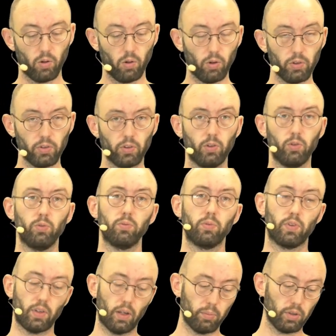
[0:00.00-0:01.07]
Also,
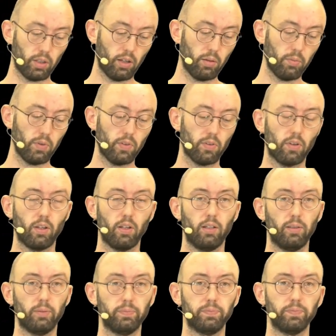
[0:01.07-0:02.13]
sometimes
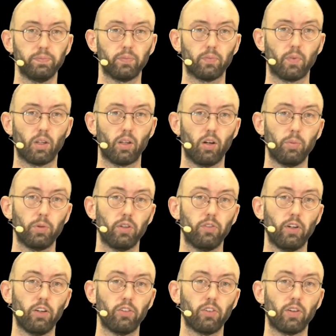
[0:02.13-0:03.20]

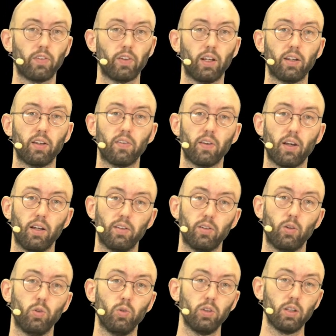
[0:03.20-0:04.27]
observational studies are
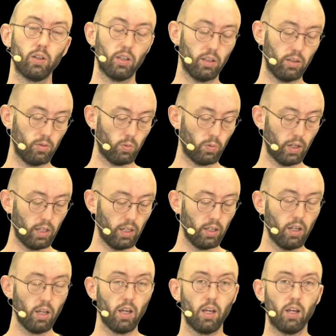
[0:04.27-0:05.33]
the only way